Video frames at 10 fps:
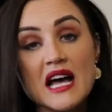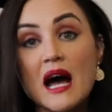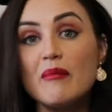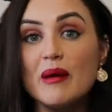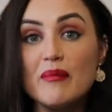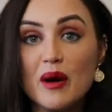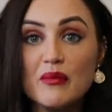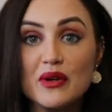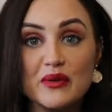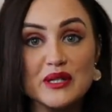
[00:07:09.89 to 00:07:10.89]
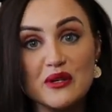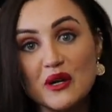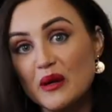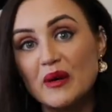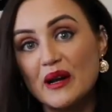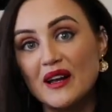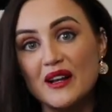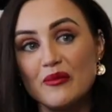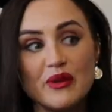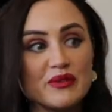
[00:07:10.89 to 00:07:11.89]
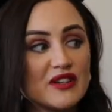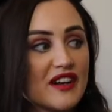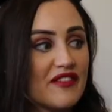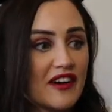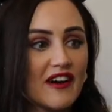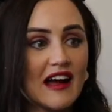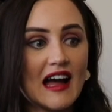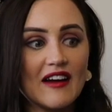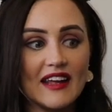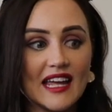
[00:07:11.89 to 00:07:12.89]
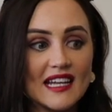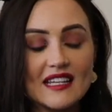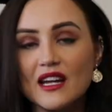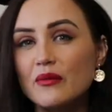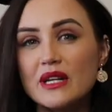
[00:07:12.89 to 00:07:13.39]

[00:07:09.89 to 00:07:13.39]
and my mum would always talk about it, and we were trying to figure out how to get in there.